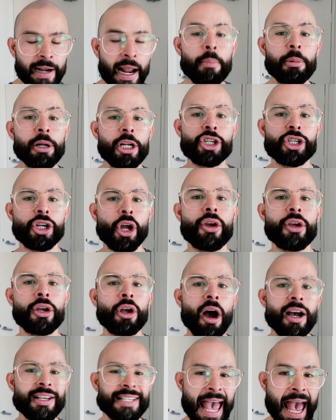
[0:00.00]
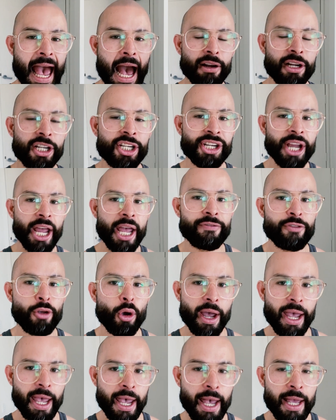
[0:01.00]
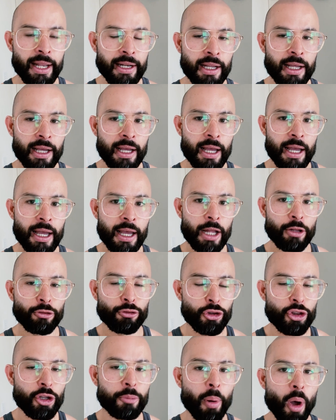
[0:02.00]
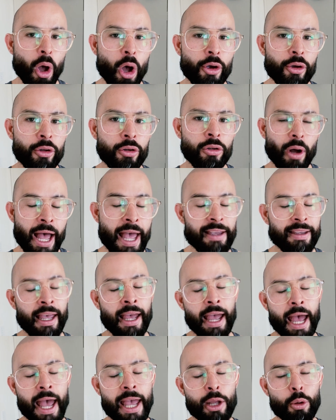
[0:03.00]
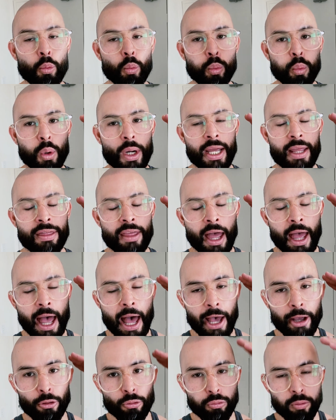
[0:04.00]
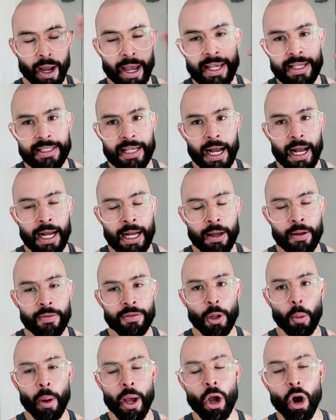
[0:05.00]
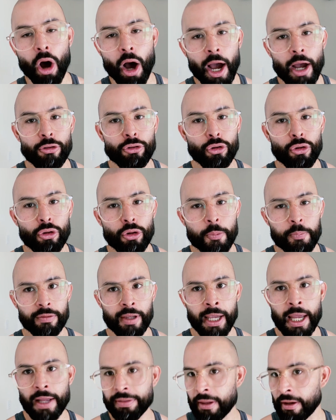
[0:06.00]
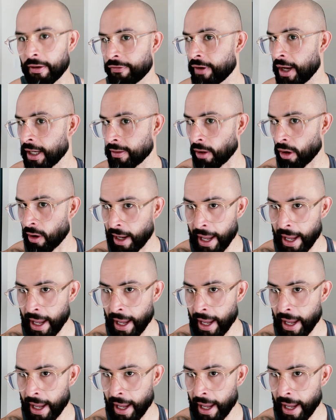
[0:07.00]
I'm going to show you guys how to shave your head to the bone, aka with a razor, the way I do, to get the effect that I